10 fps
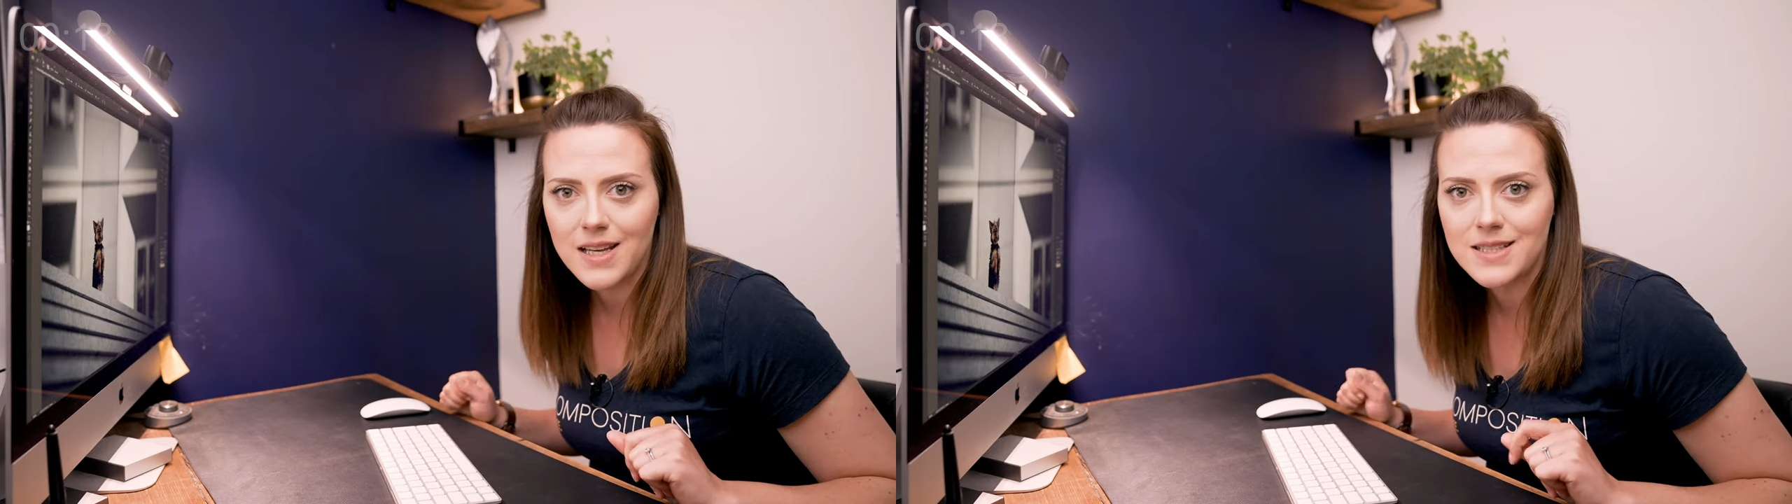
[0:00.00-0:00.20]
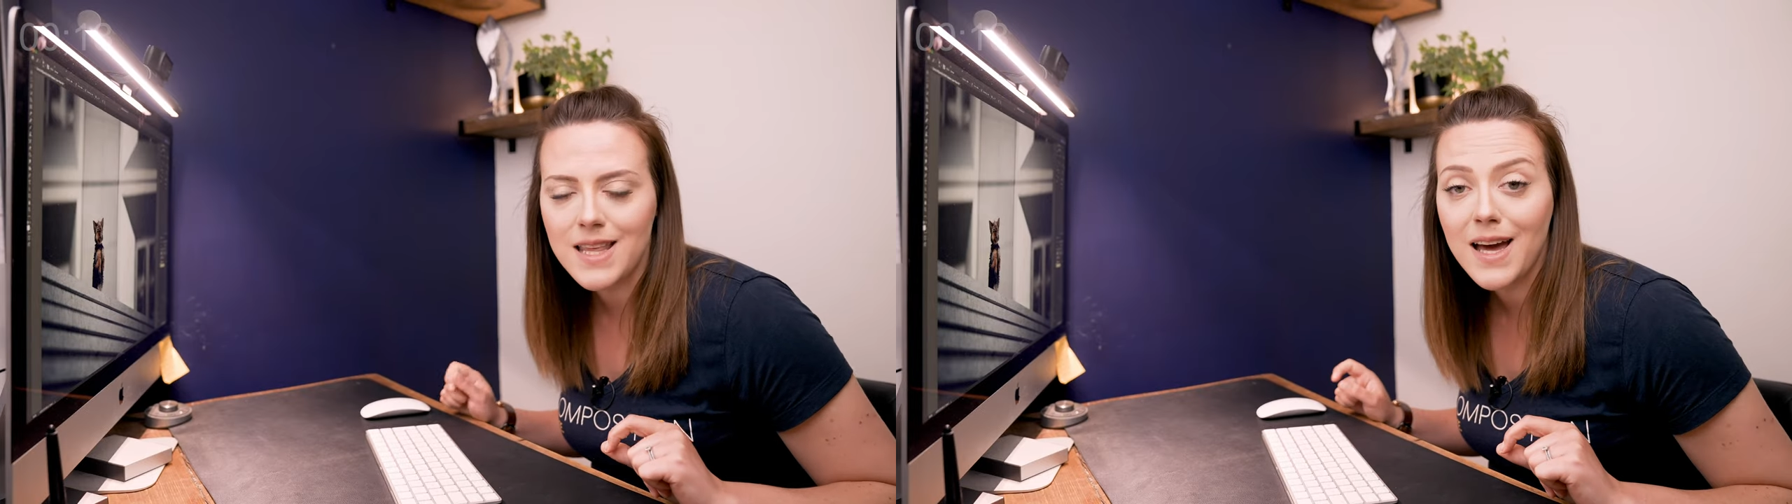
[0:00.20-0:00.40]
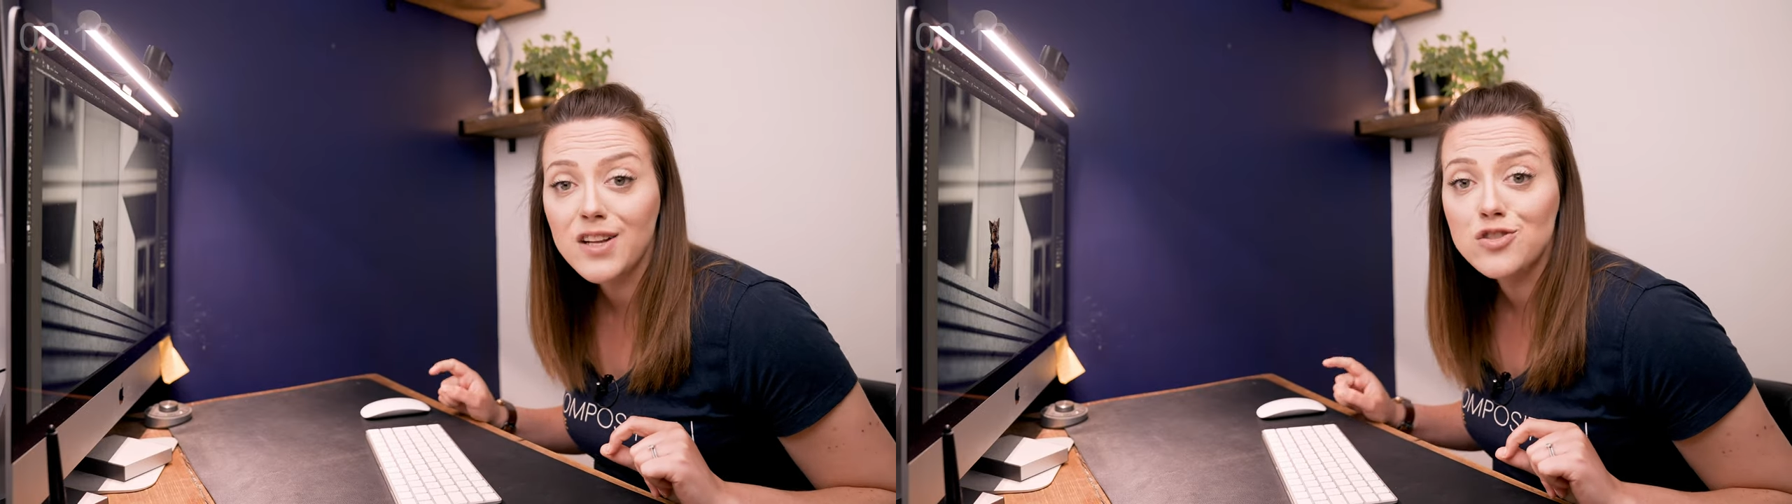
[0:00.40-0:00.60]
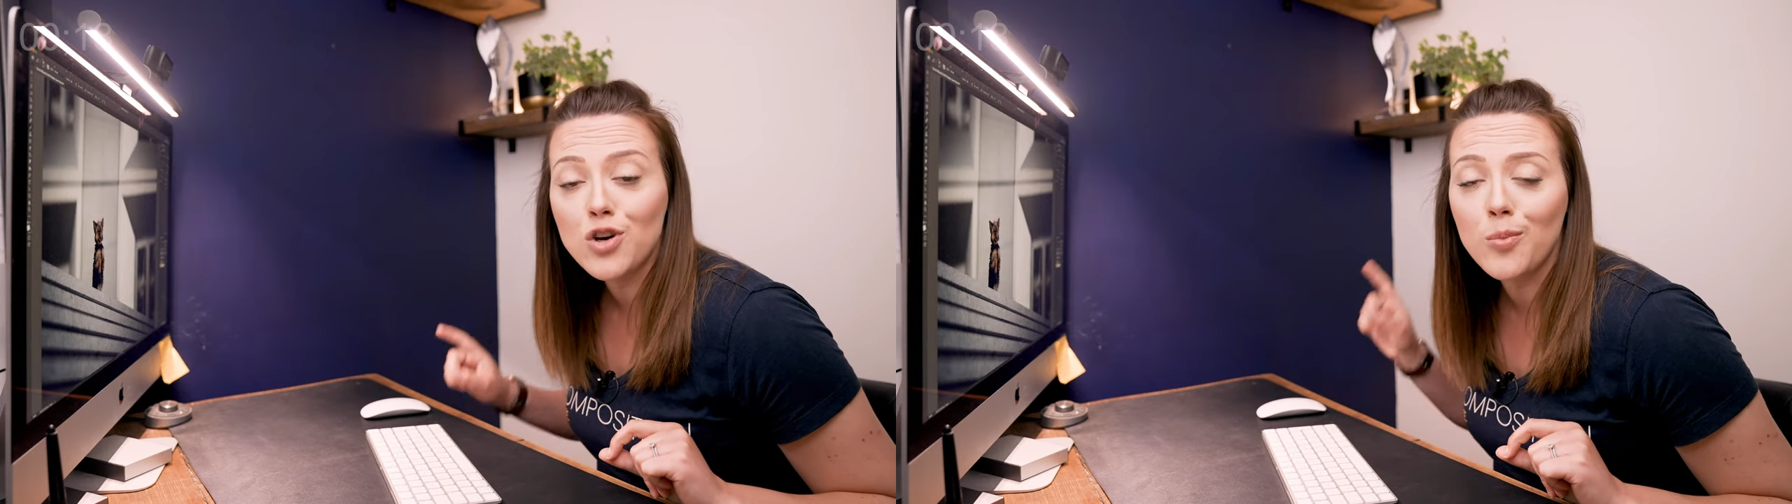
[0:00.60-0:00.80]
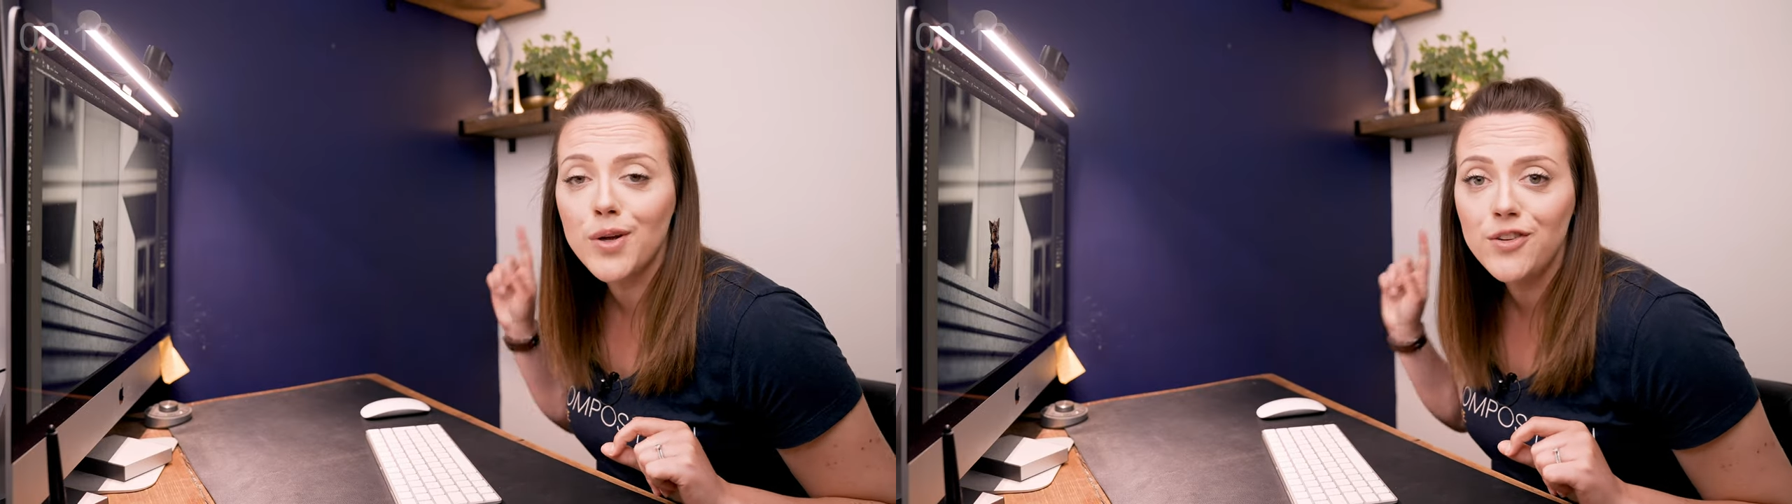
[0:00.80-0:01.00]
is that
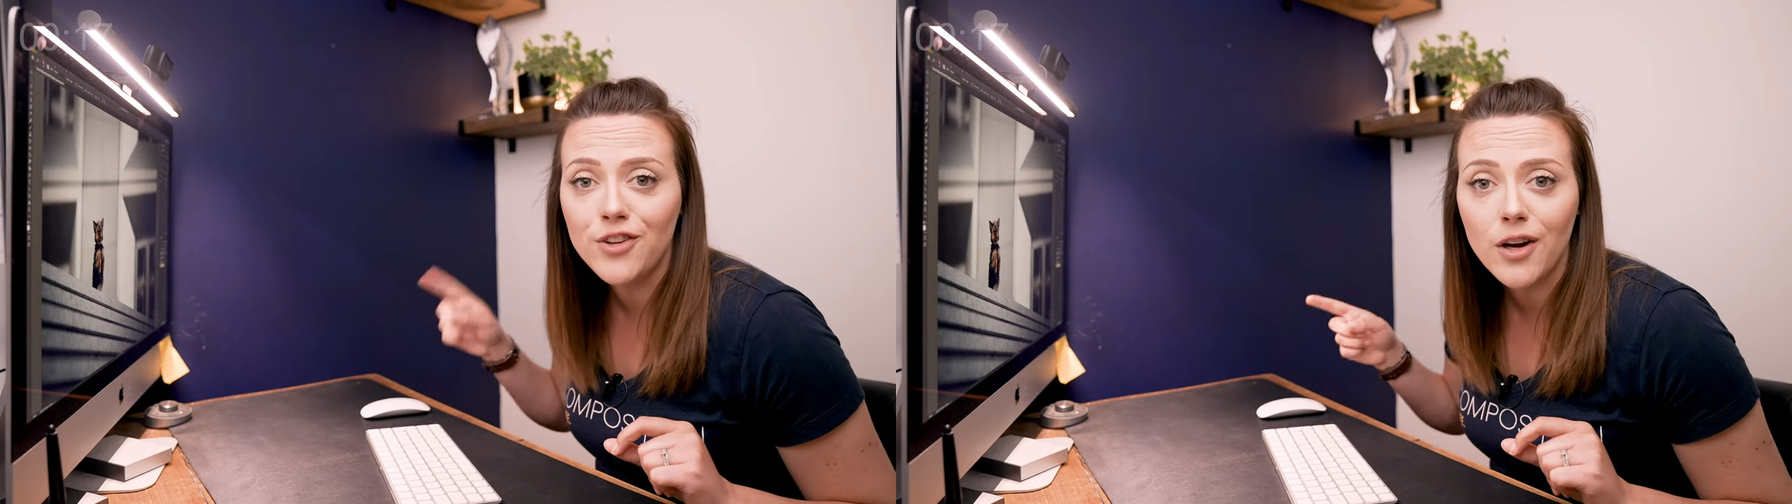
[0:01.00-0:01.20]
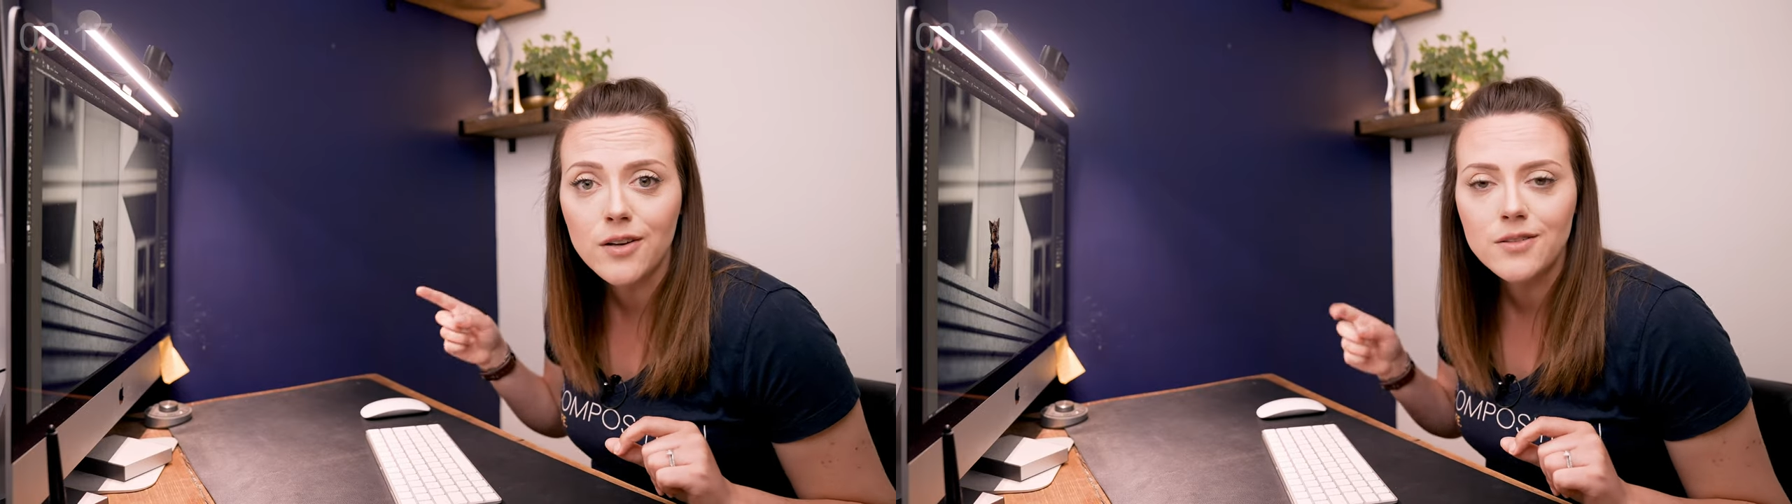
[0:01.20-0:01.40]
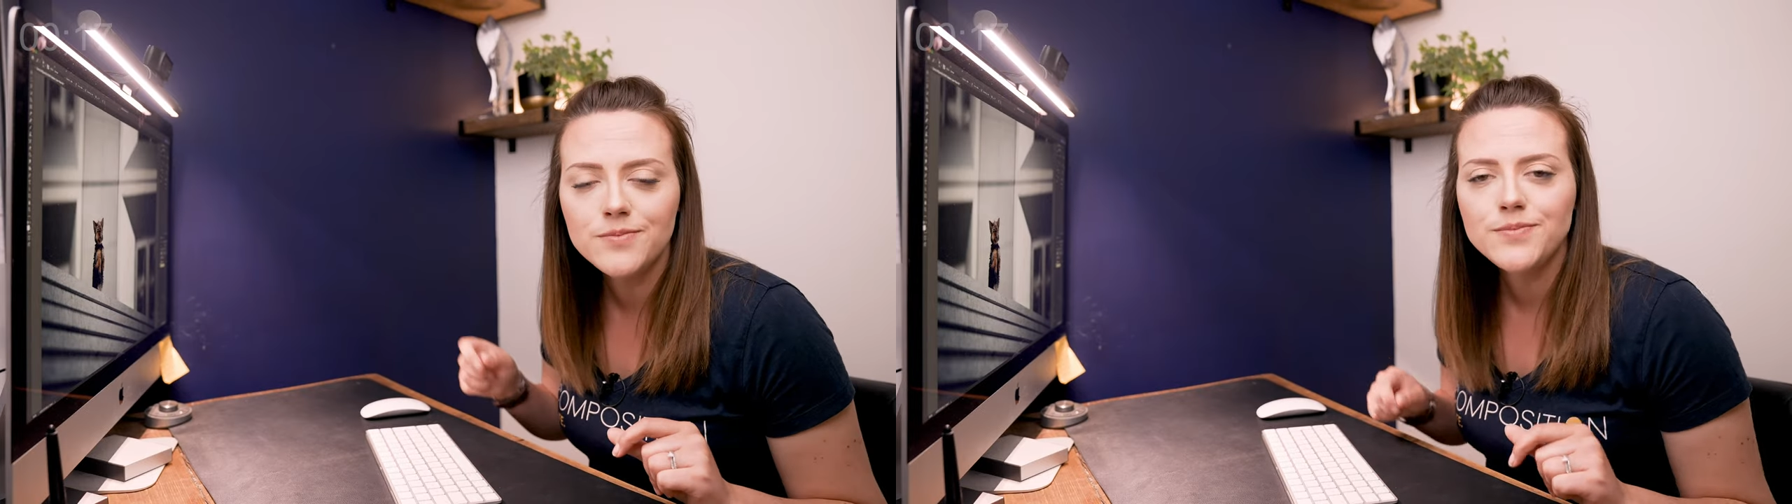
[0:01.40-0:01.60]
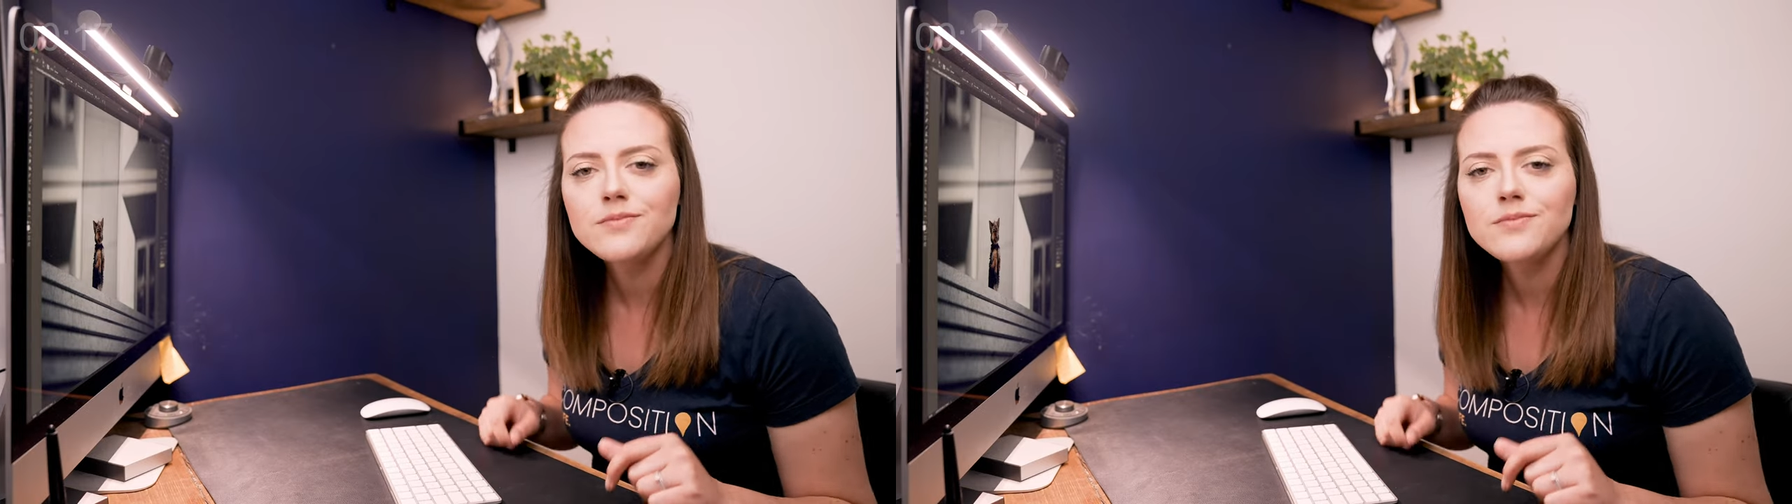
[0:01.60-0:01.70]
job done.